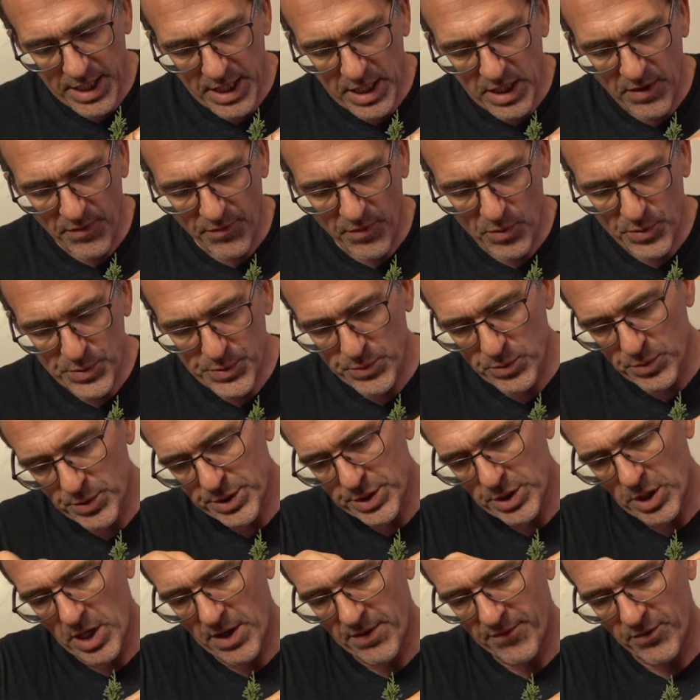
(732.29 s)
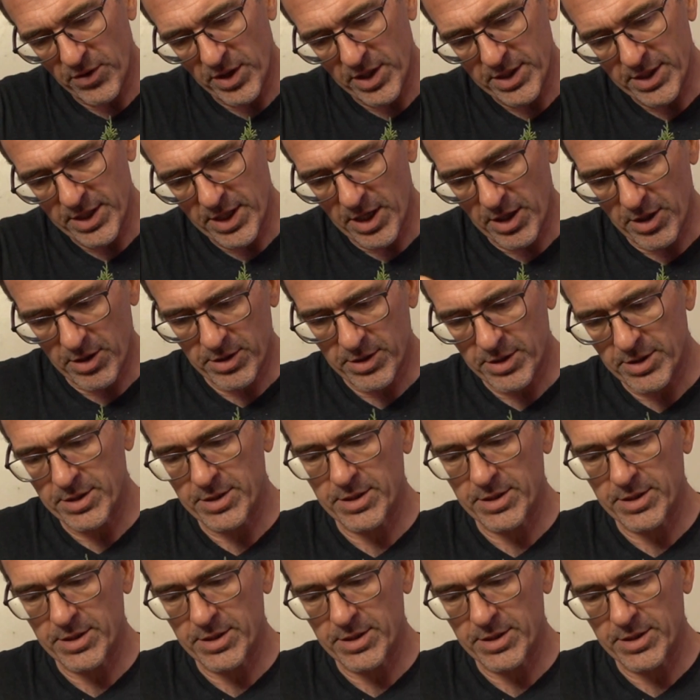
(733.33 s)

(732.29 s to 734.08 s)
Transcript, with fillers: any of those roots off right there.